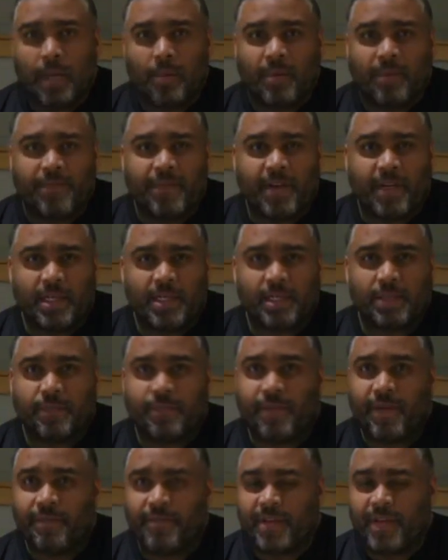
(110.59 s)
We finished
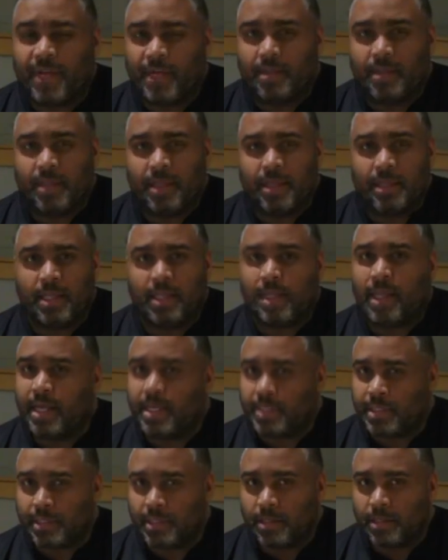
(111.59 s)
15th in the
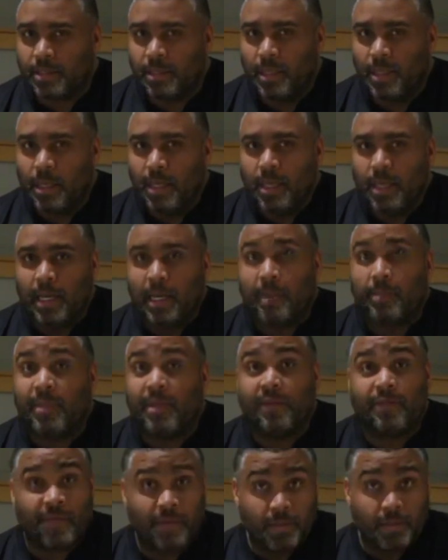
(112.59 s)
nation in
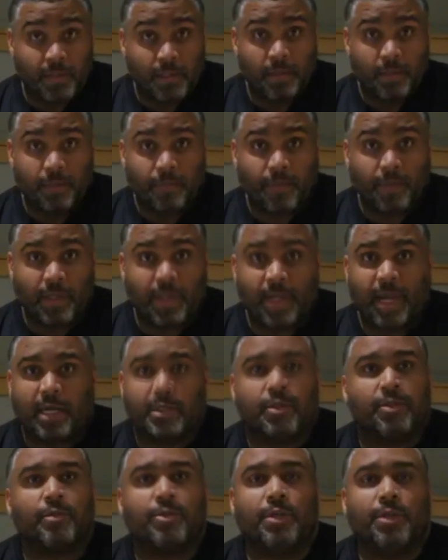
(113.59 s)
Memphis for the
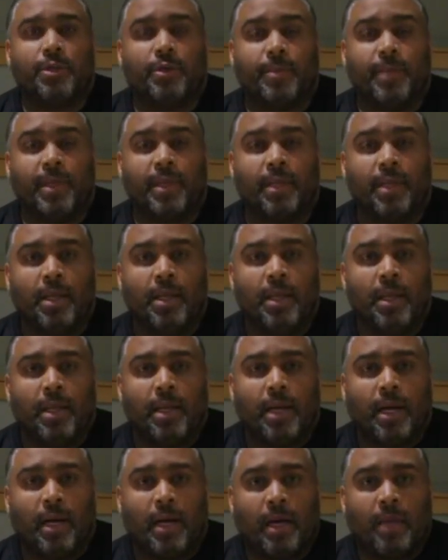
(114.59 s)
national tournament.
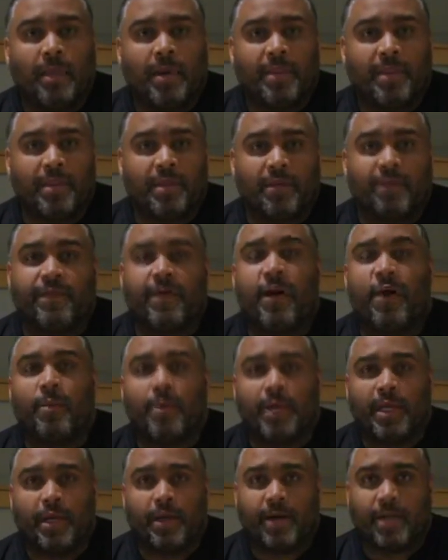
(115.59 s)
And then the
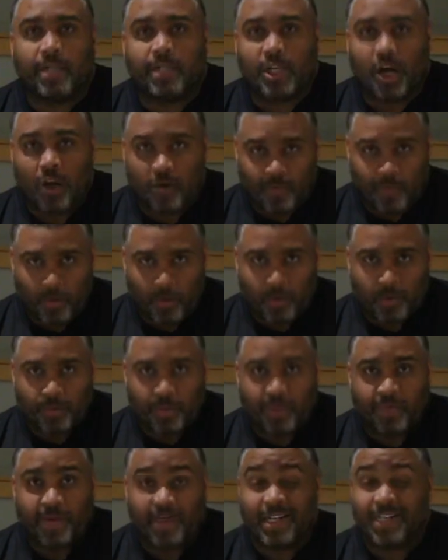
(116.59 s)
following year as
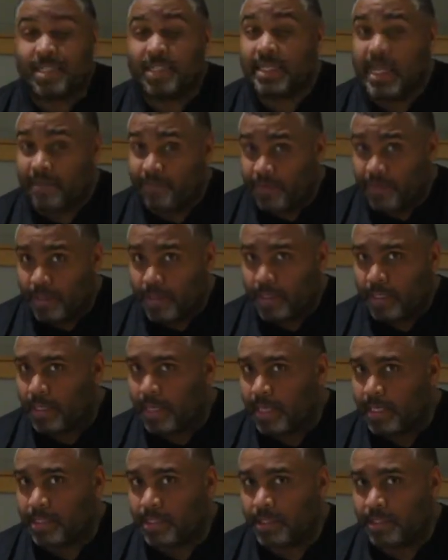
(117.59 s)
sophomores, we finished seventh in the
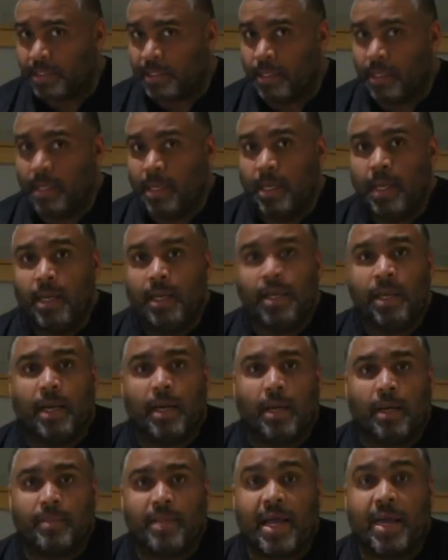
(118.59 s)
nation
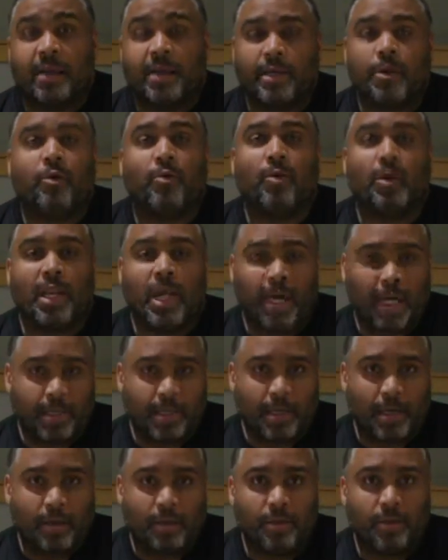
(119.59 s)
down in
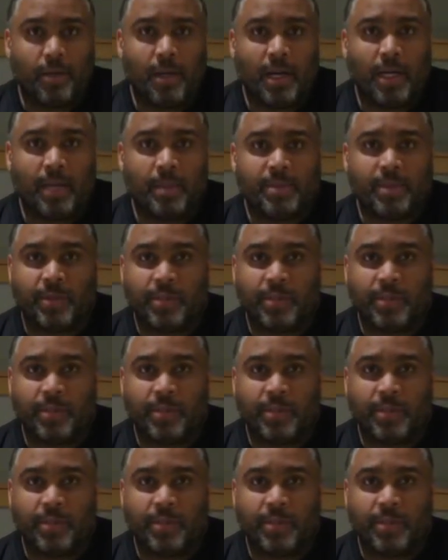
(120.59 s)
Orlando.